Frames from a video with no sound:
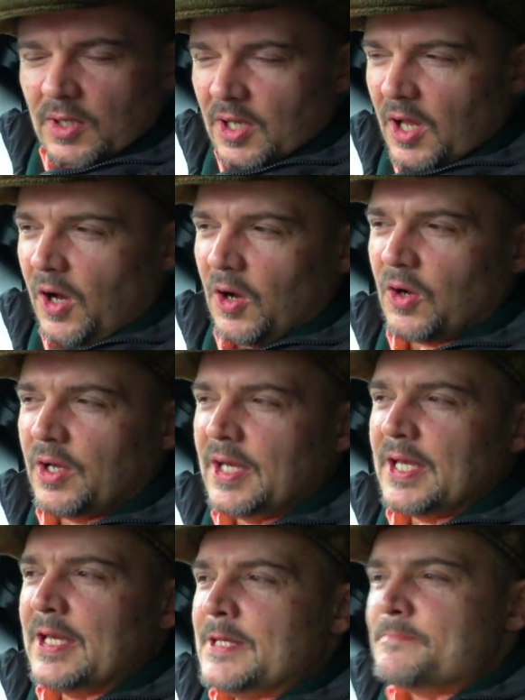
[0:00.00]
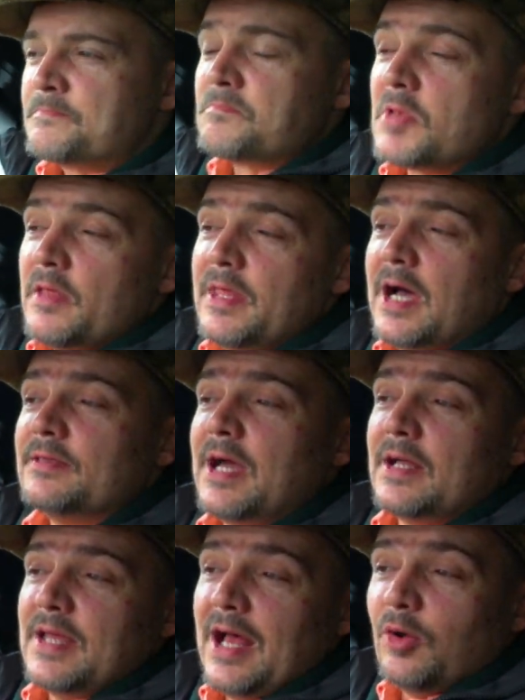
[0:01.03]
along. And that,
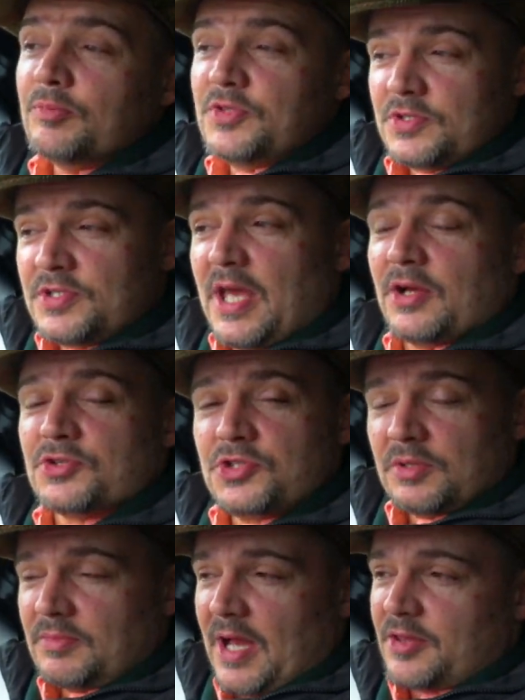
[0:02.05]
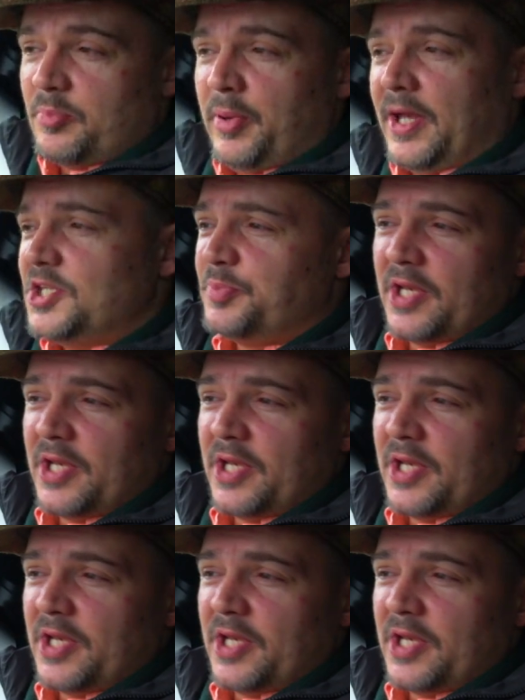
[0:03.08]
that helped the sales to gather pace,